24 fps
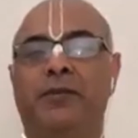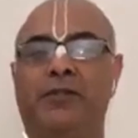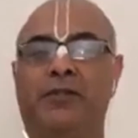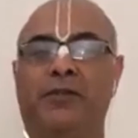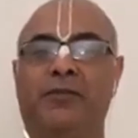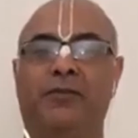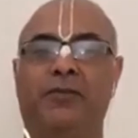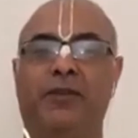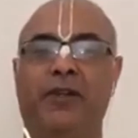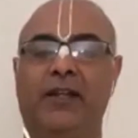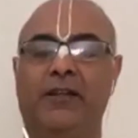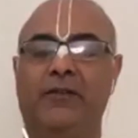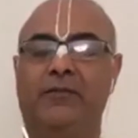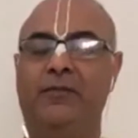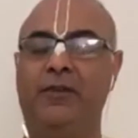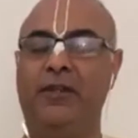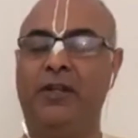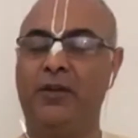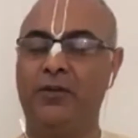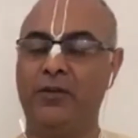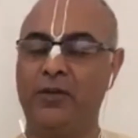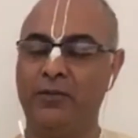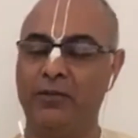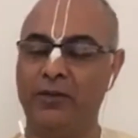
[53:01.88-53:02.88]
of life,
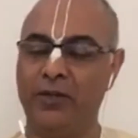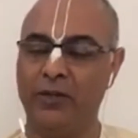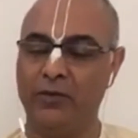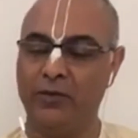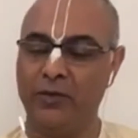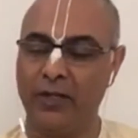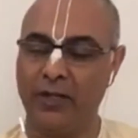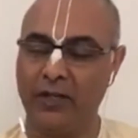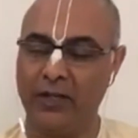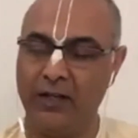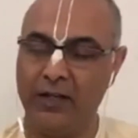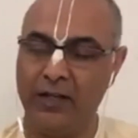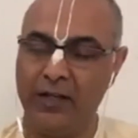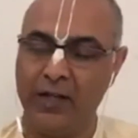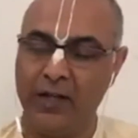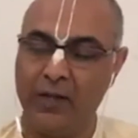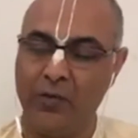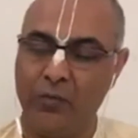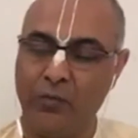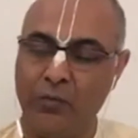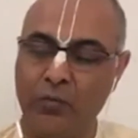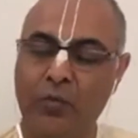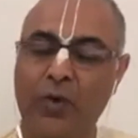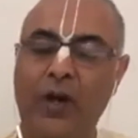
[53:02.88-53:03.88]
without even knowing
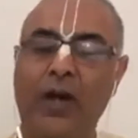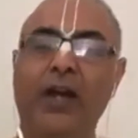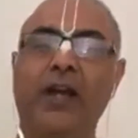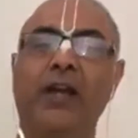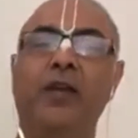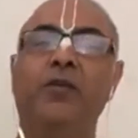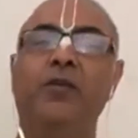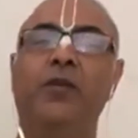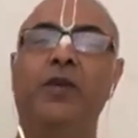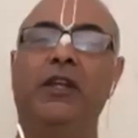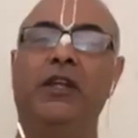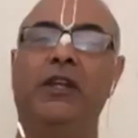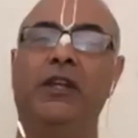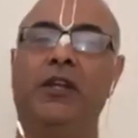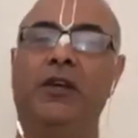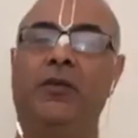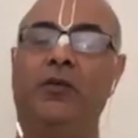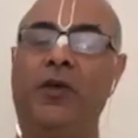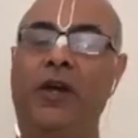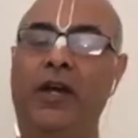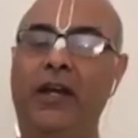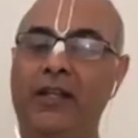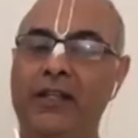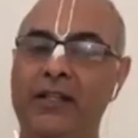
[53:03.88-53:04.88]
why are we here,
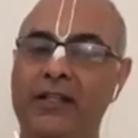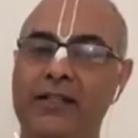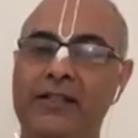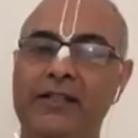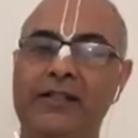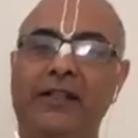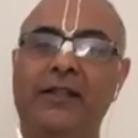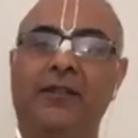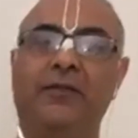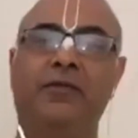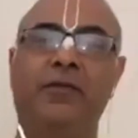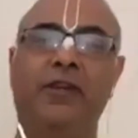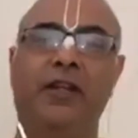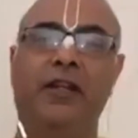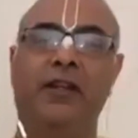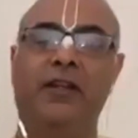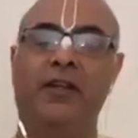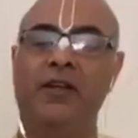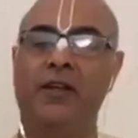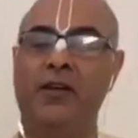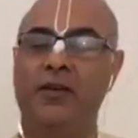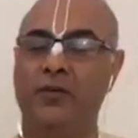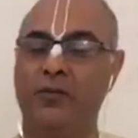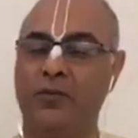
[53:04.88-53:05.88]
why are they suffering,
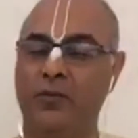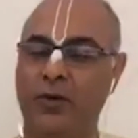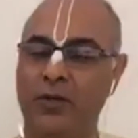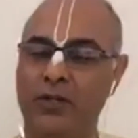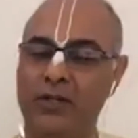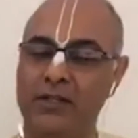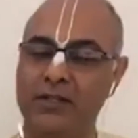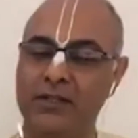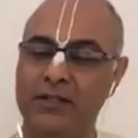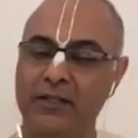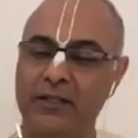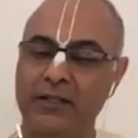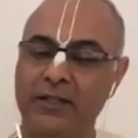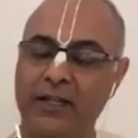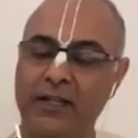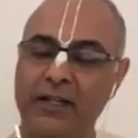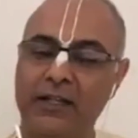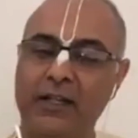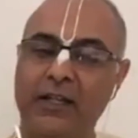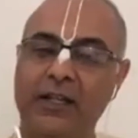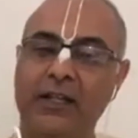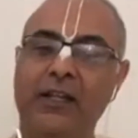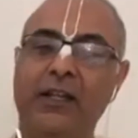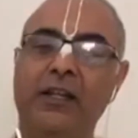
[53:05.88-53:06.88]
what is it that
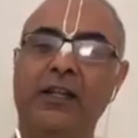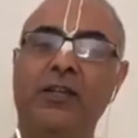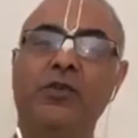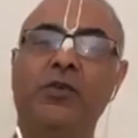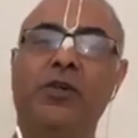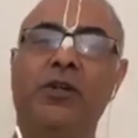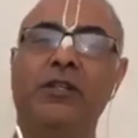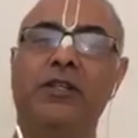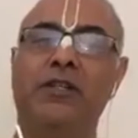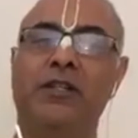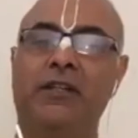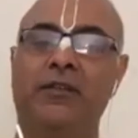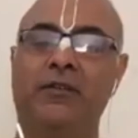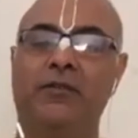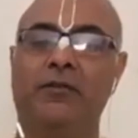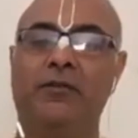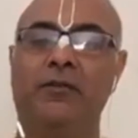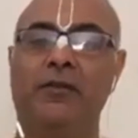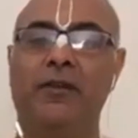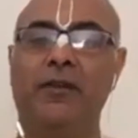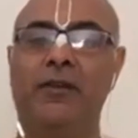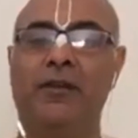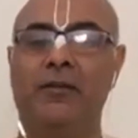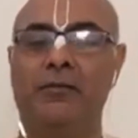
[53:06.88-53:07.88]
they need to achieve.
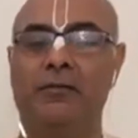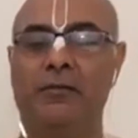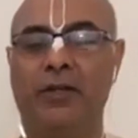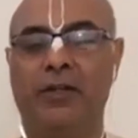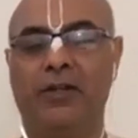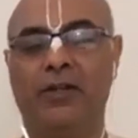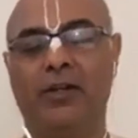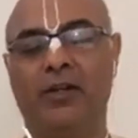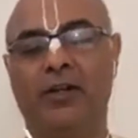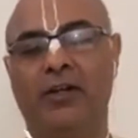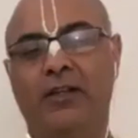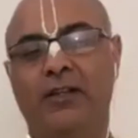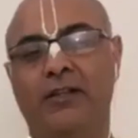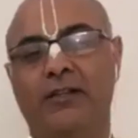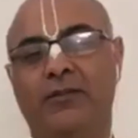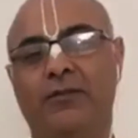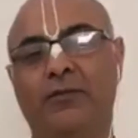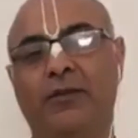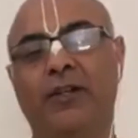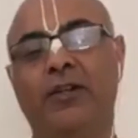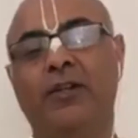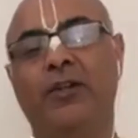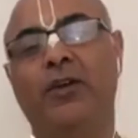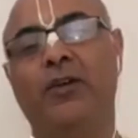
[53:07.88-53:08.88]
Because
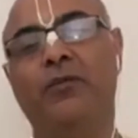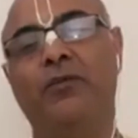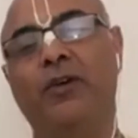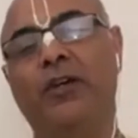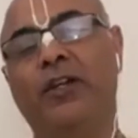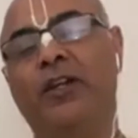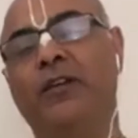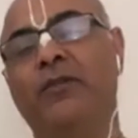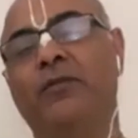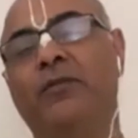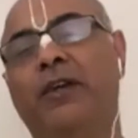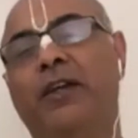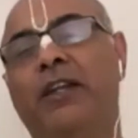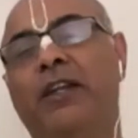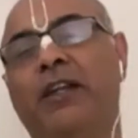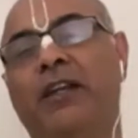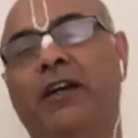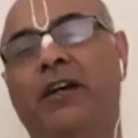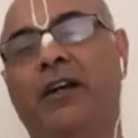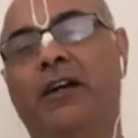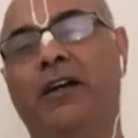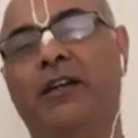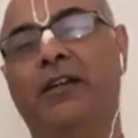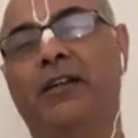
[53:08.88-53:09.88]
when you are working very
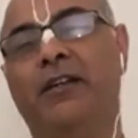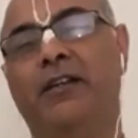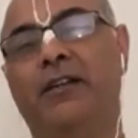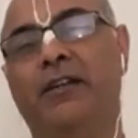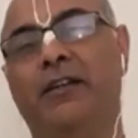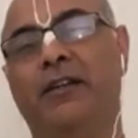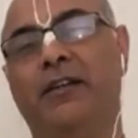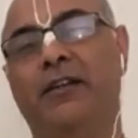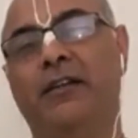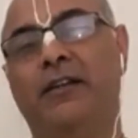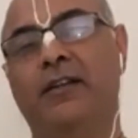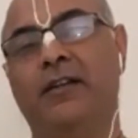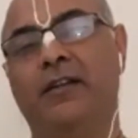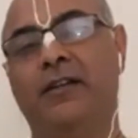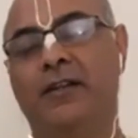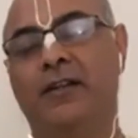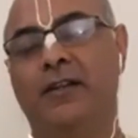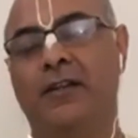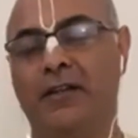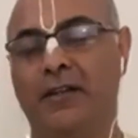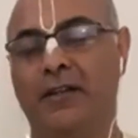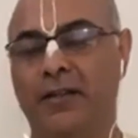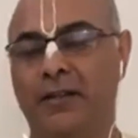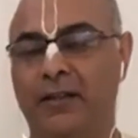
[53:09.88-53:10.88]
hard,
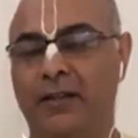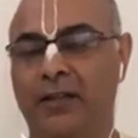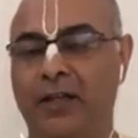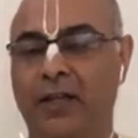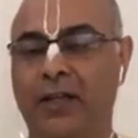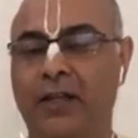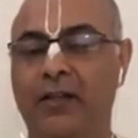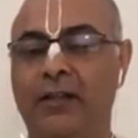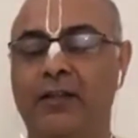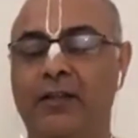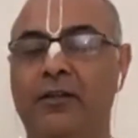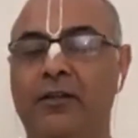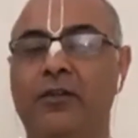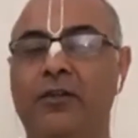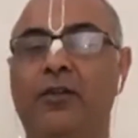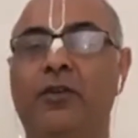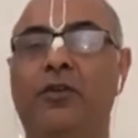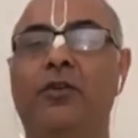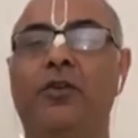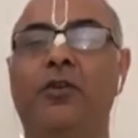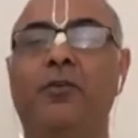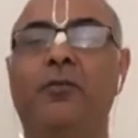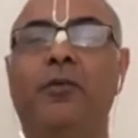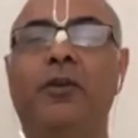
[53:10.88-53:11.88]
then you
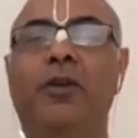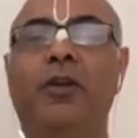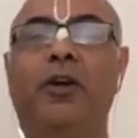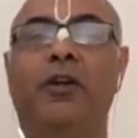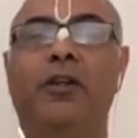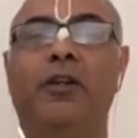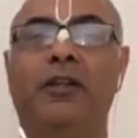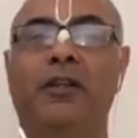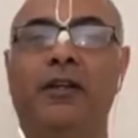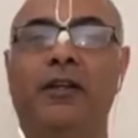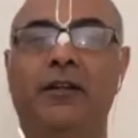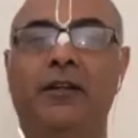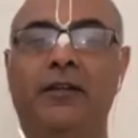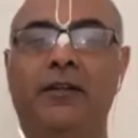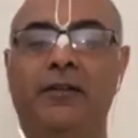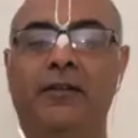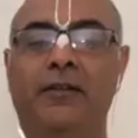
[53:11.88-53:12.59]
could be on the